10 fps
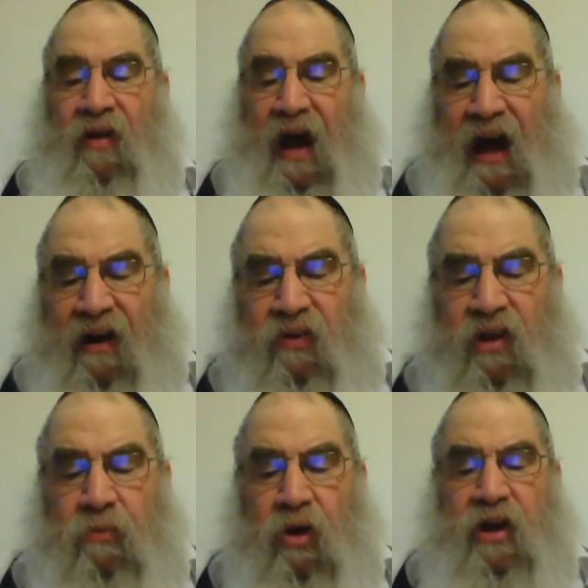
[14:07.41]

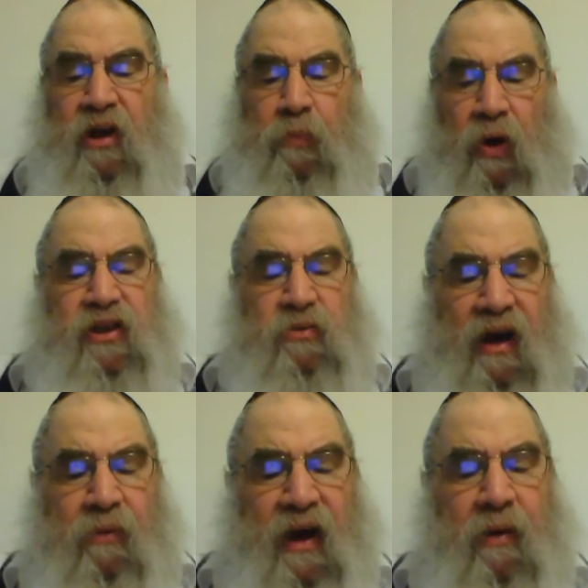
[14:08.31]
Aval imhoye pachas
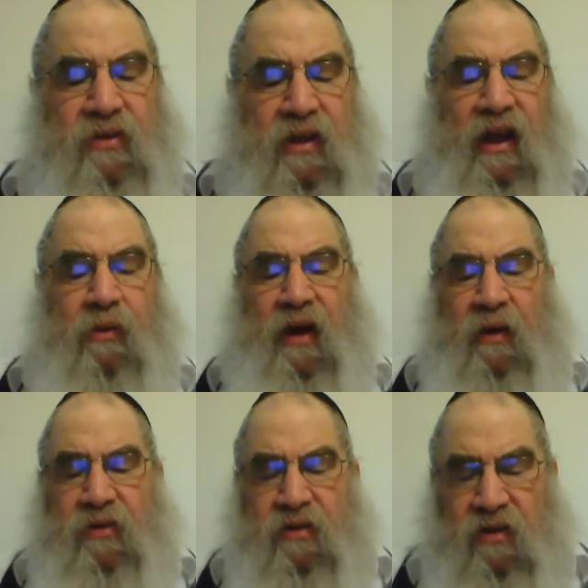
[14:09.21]
m'arbamis al
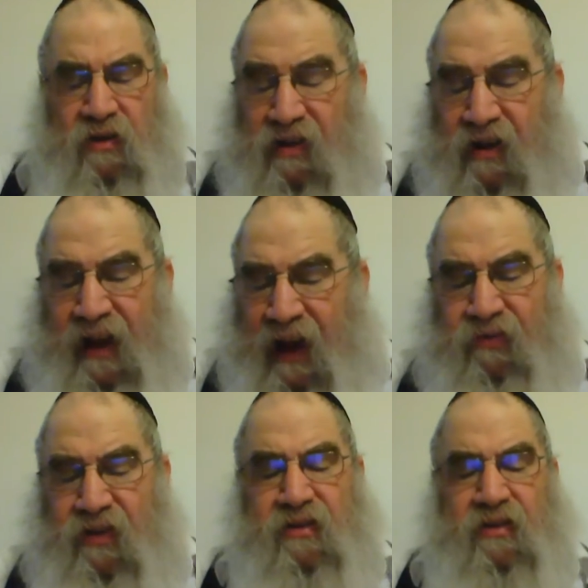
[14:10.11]
arbamis. It didn't
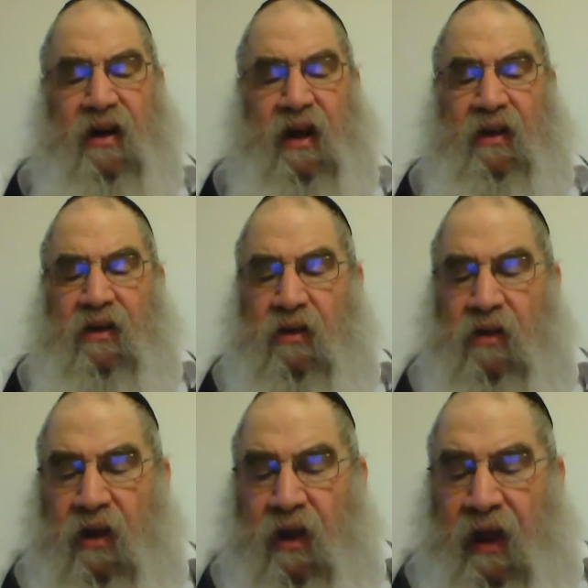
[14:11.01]
have this tonight.
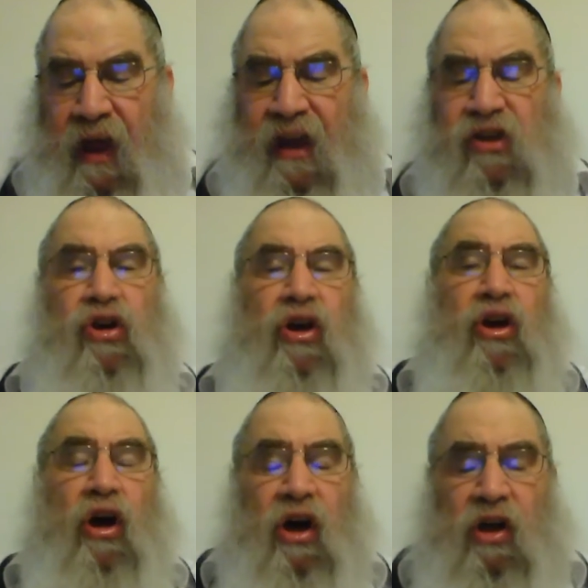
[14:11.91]

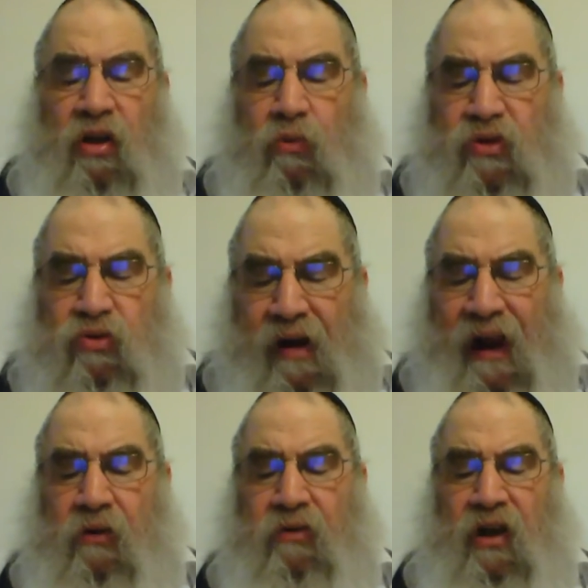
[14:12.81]
Eishoye ogel, it was
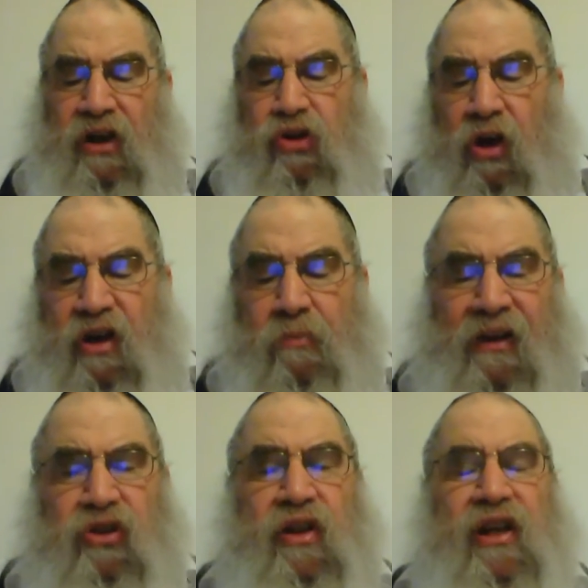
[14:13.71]
round. Eishoye
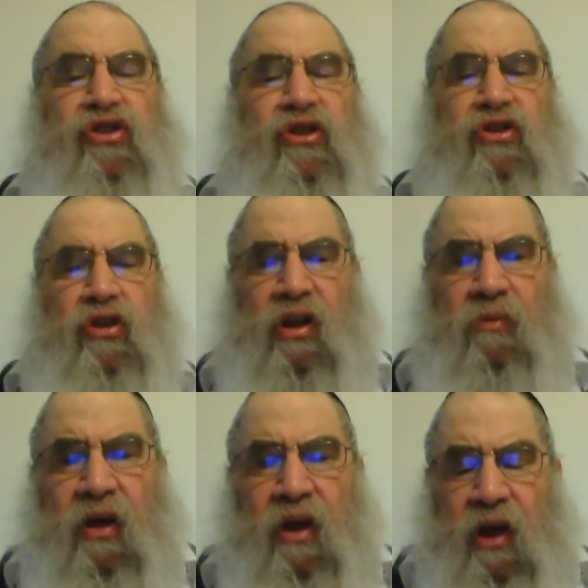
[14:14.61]
bal shleishik solo.
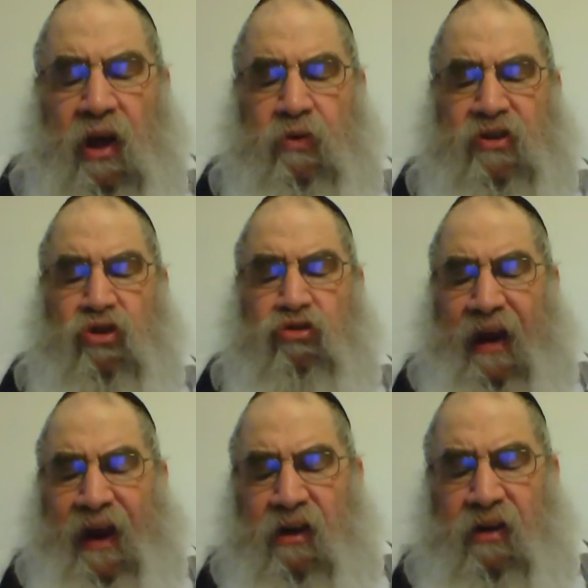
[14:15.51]
It was a
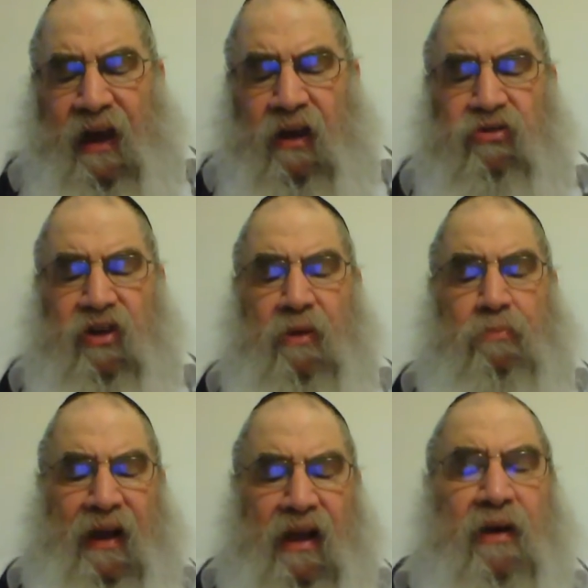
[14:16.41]
triangle house. A
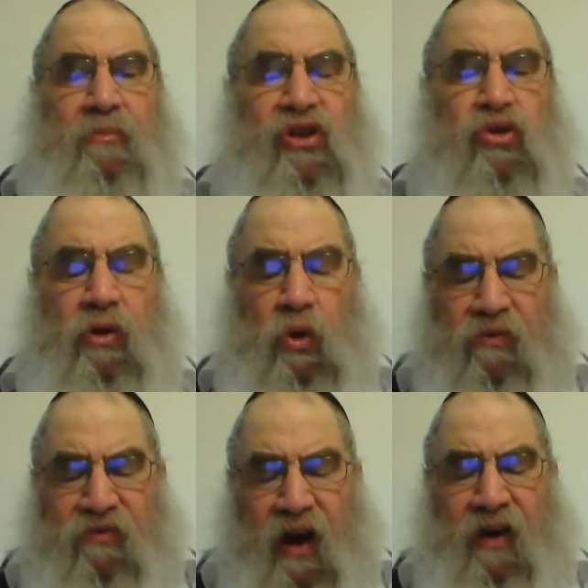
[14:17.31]
bal chamisho, there were
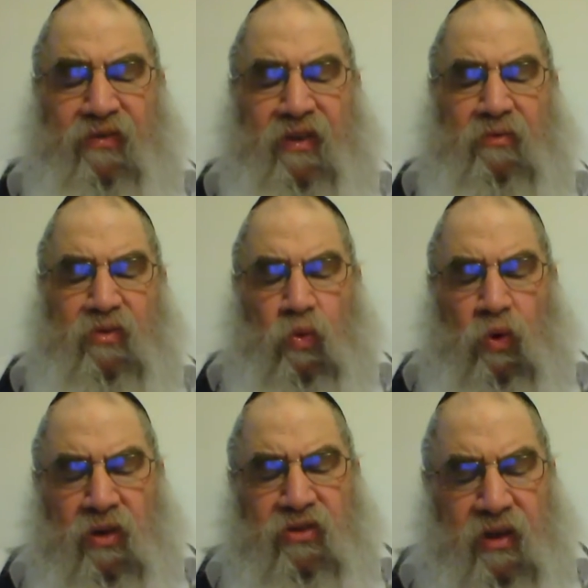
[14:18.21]
5
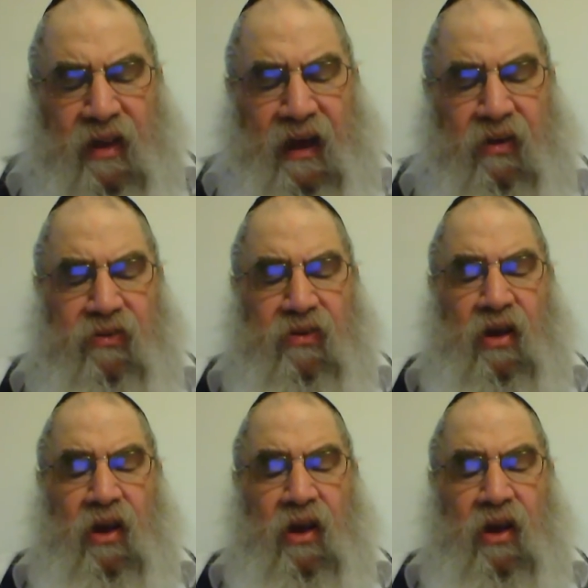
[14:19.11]
walls to the house.